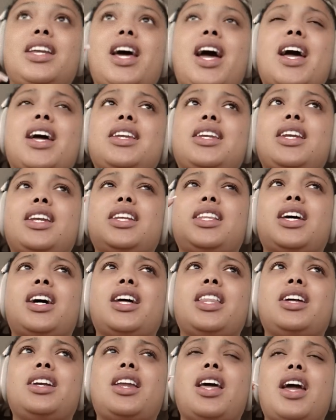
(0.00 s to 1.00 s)
I did it the
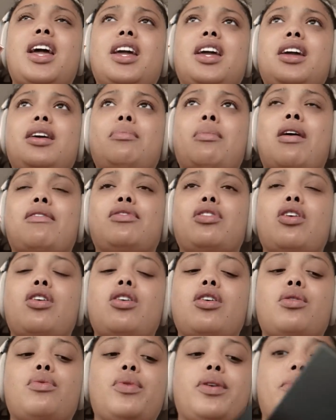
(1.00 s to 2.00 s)
other day in my
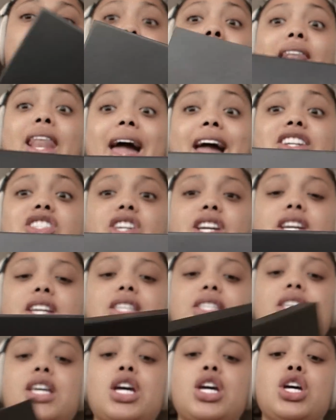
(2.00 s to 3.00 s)
vlog with my lash
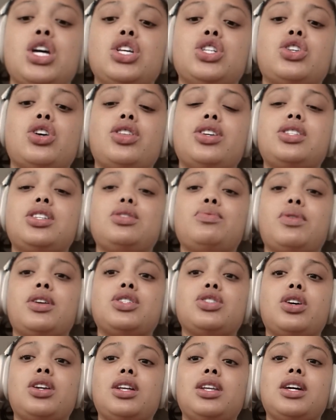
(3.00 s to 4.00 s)
kits. So this is what
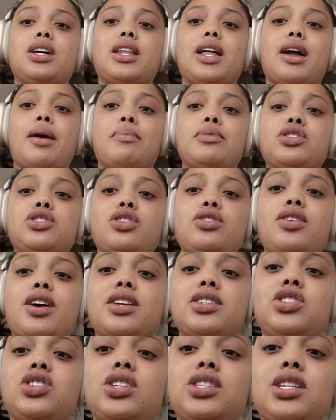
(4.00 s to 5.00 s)
it's gonna look like. I'm gonna show you
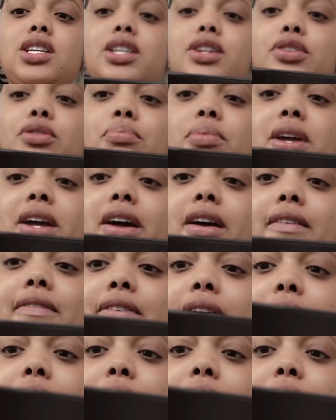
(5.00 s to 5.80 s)
guys just a little bit of